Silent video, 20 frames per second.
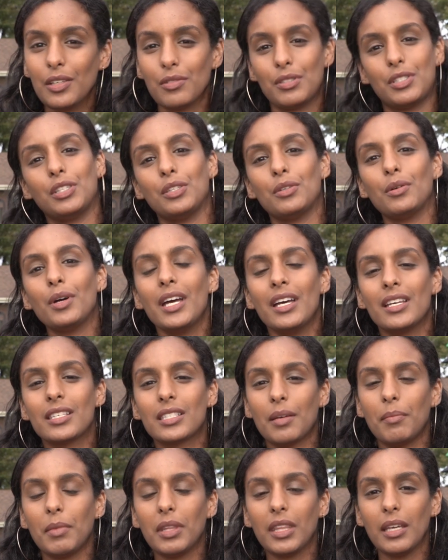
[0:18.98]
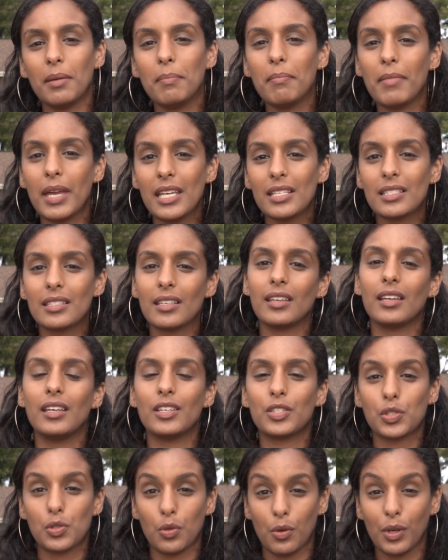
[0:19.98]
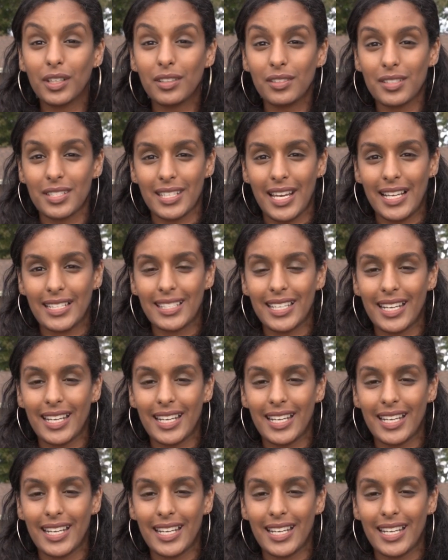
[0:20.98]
you to some of the amazing historical sites